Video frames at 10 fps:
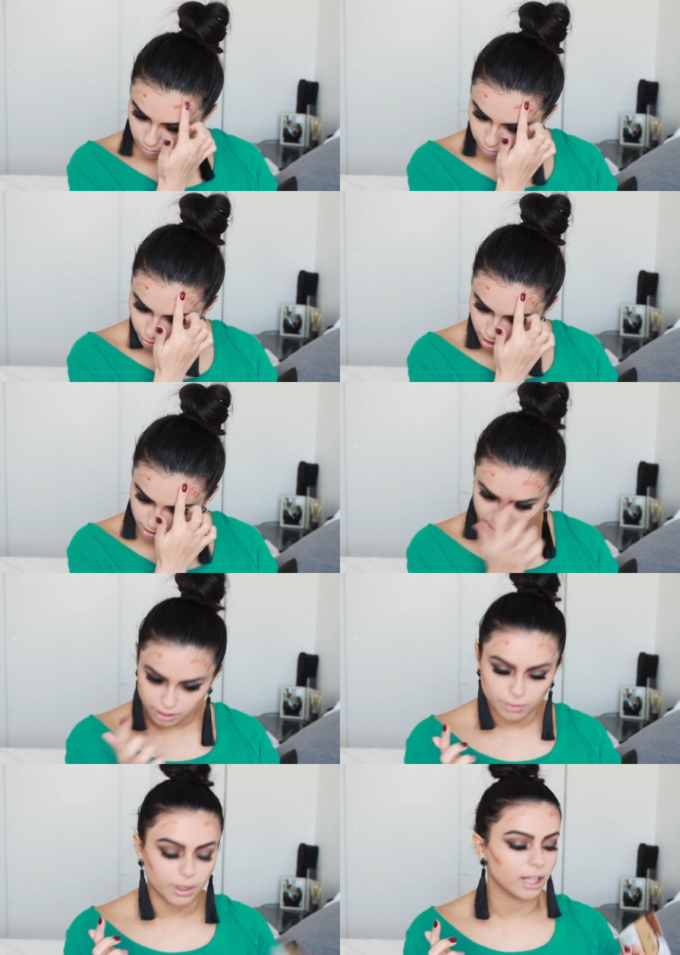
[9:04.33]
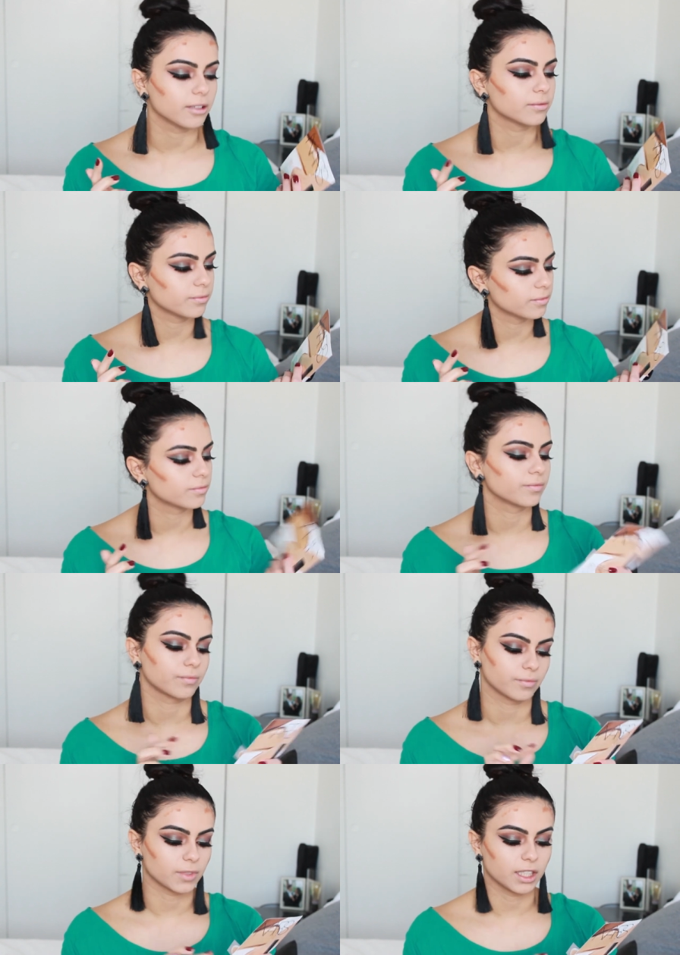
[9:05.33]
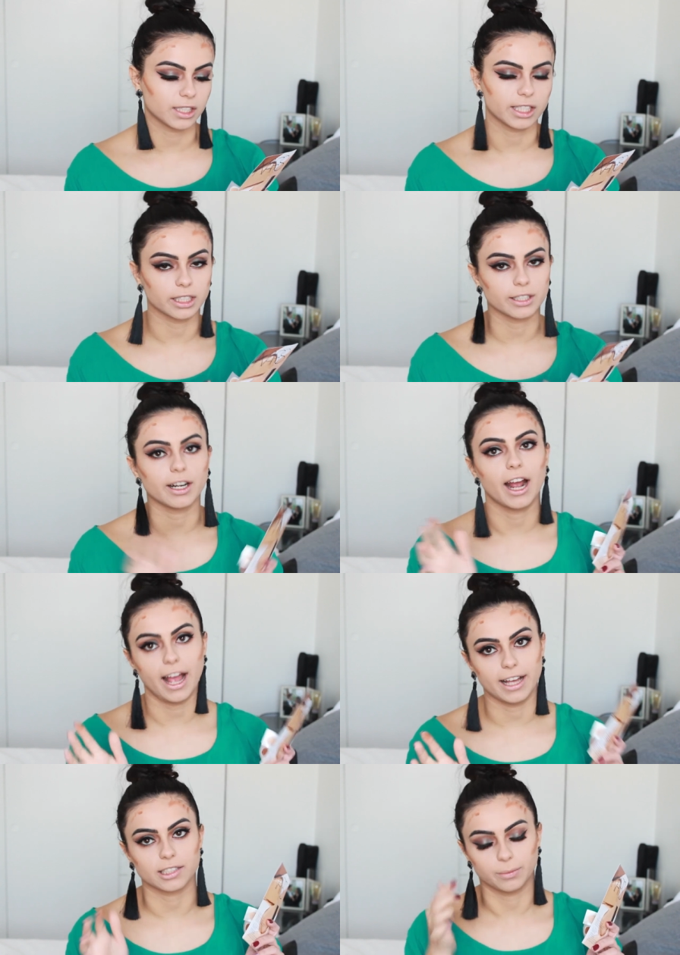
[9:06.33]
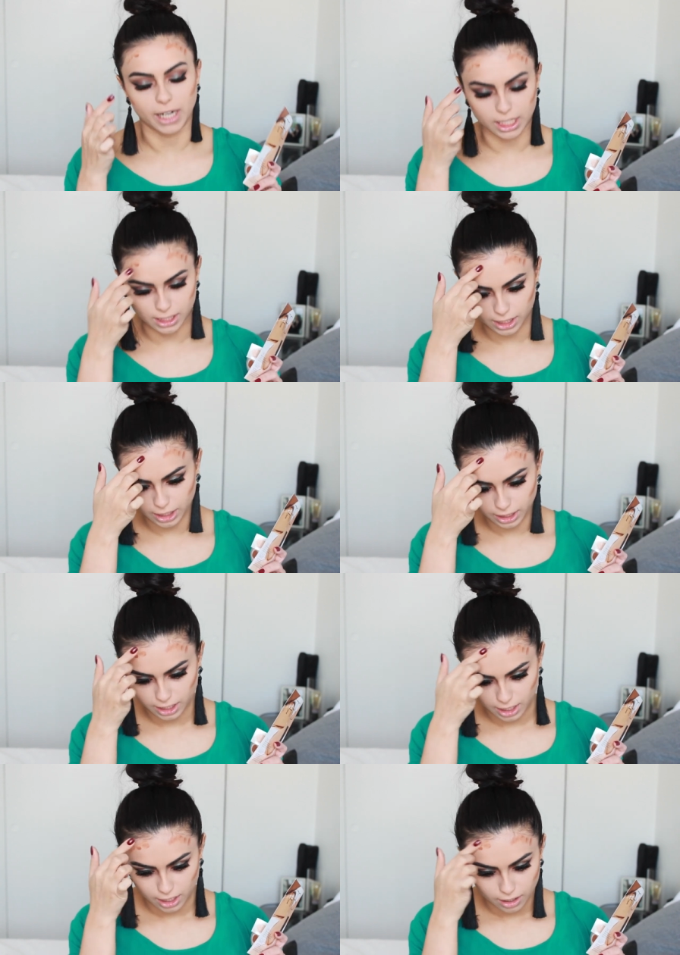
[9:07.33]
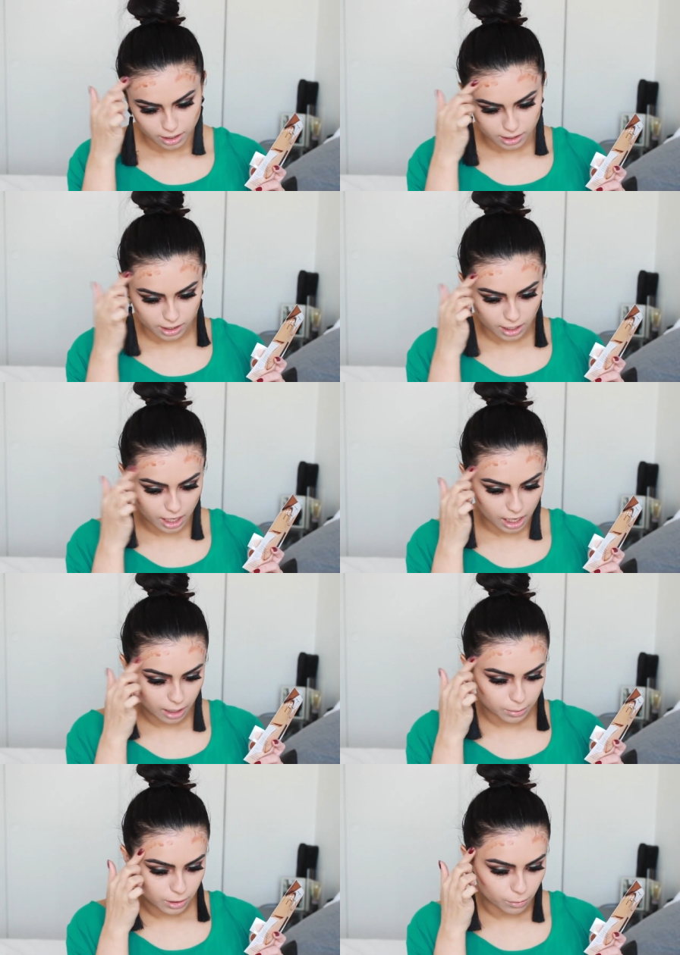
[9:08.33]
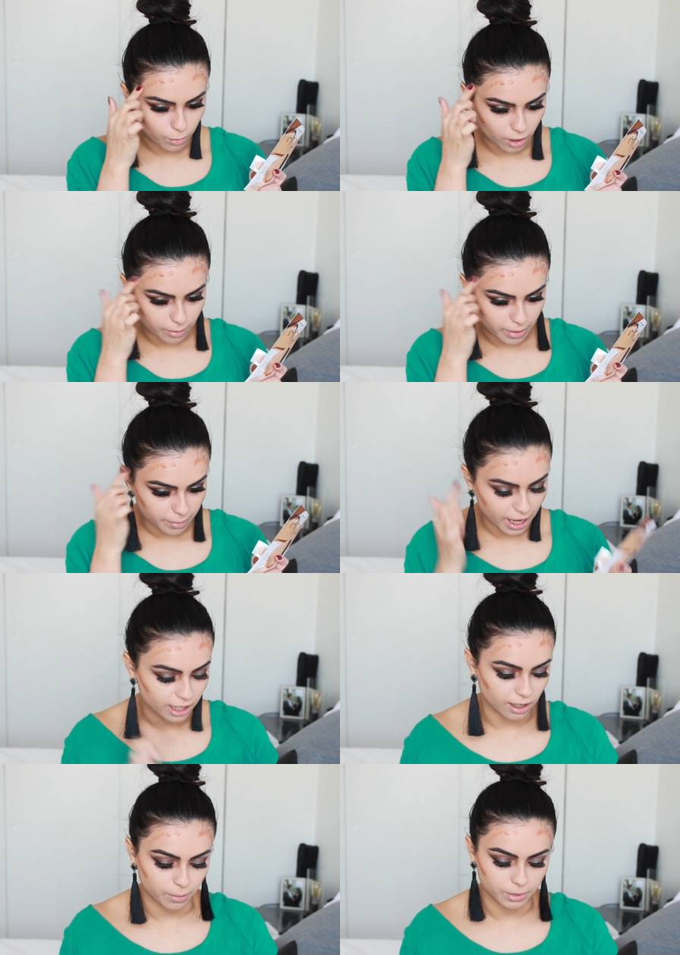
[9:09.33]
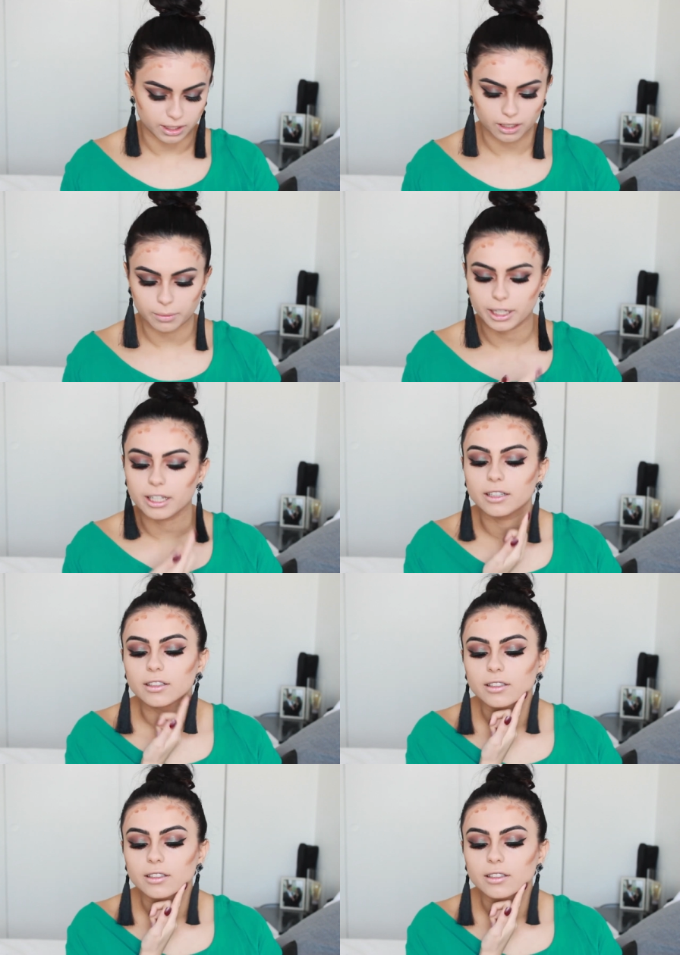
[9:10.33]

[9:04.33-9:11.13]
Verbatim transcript: bronzer, well, concealer as bronzer, it's gonna help to warm it back up a little bit,